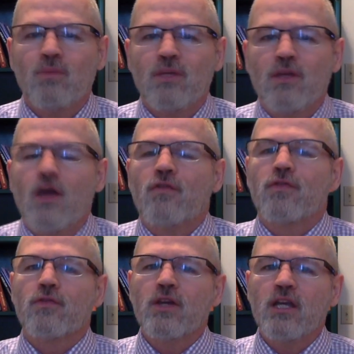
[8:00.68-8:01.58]
be
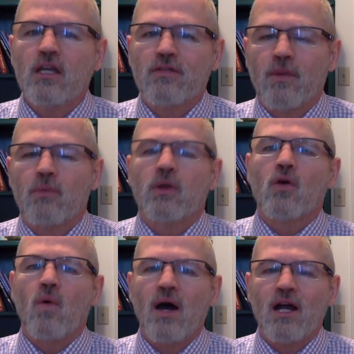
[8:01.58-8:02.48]
freed from the
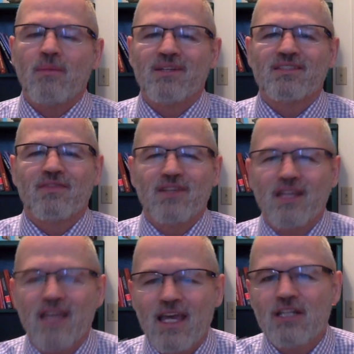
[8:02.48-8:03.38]
requirements of
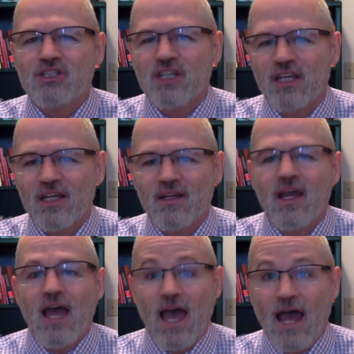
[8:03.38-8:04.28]
engaging in
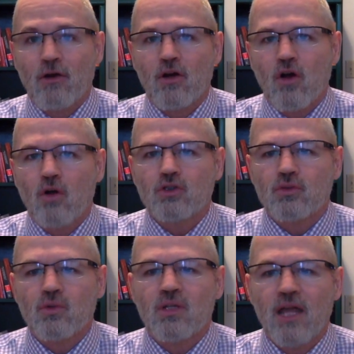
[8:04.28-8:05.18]

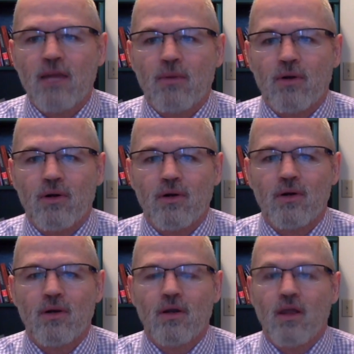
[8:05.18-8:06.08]
agricultural labor,
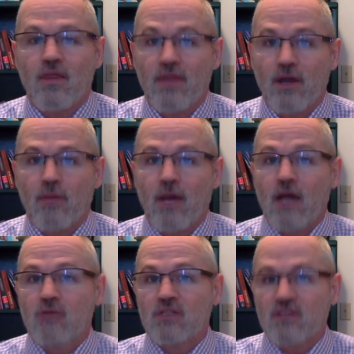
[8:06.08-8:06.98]
thereby
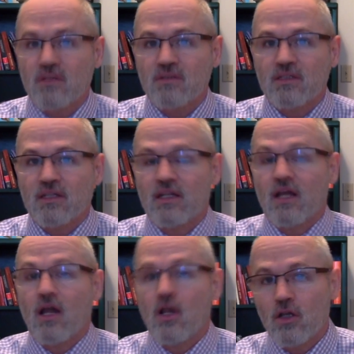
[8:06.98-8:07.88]
resulting in
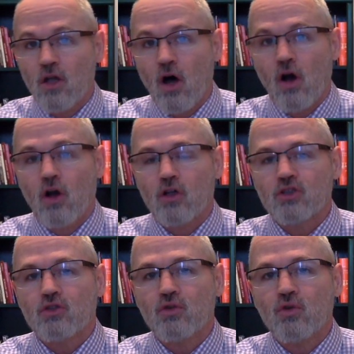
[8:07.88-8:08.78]
a longer
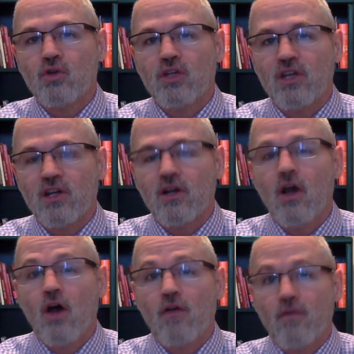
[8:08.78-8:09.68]
school year
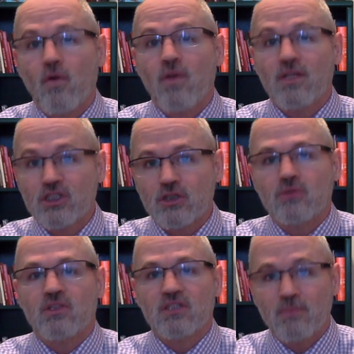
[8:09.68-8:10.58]
for the
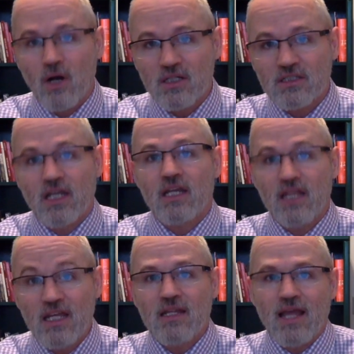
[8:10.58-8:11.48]
children to partake
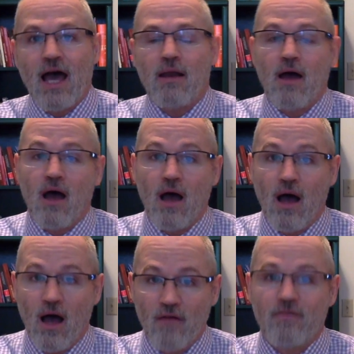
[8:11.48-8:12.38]
in that
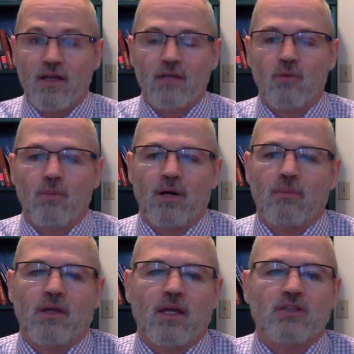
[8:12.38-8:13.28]
available
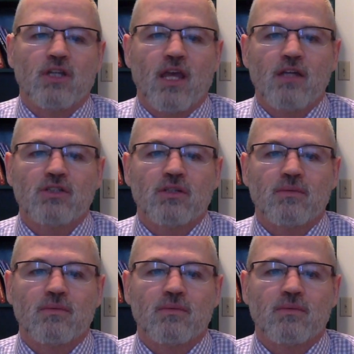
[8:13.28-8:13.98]
public education.